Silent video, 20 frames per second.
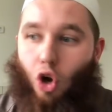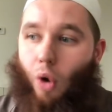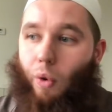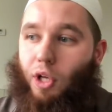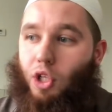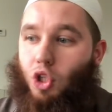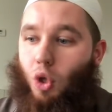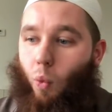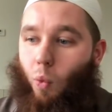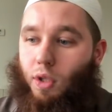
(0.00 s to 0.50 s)

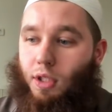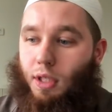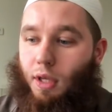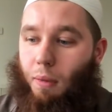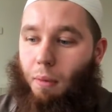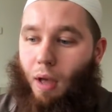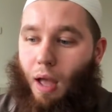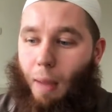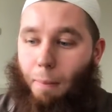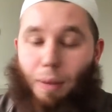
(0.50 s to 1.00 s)
going to want
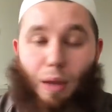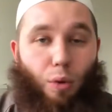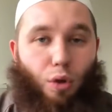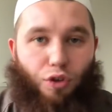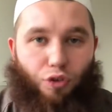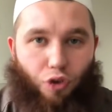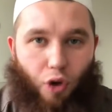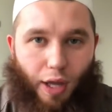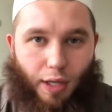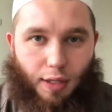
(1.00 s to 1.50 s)
to be with
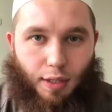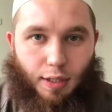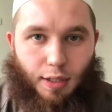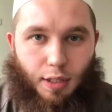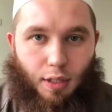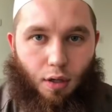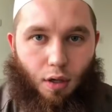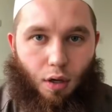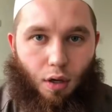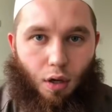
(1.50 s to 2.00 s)

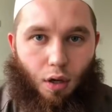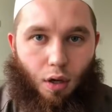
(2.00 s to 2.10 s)
friends.